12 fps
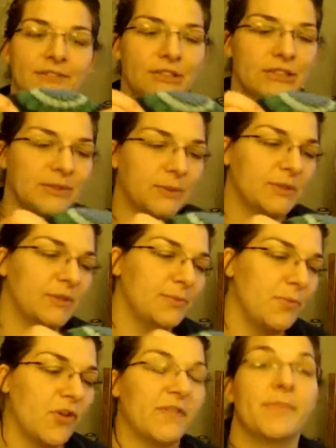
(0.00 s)
So this one's
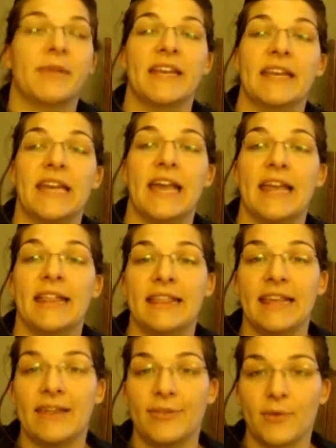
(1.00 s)
more of a beanie, and
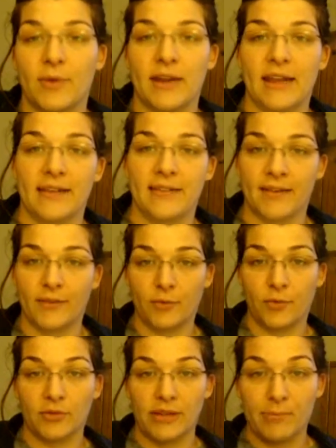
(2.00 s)
the other one has a
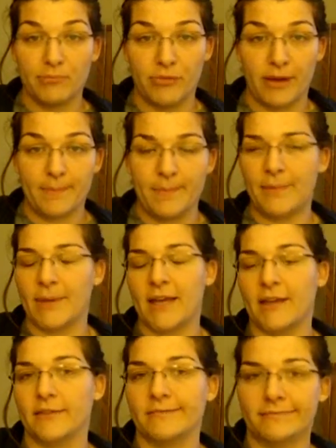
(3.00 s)
rolled up brim. Maybe
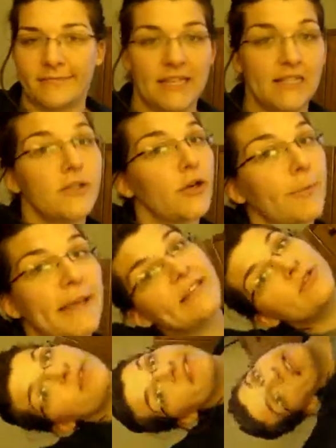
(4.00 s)
I'll insert a
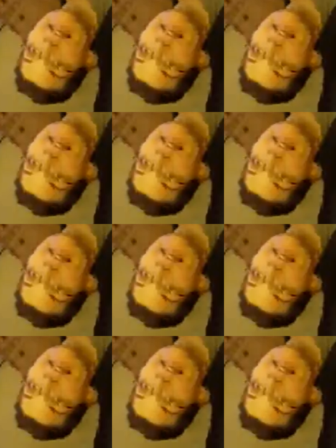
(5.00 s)
picture of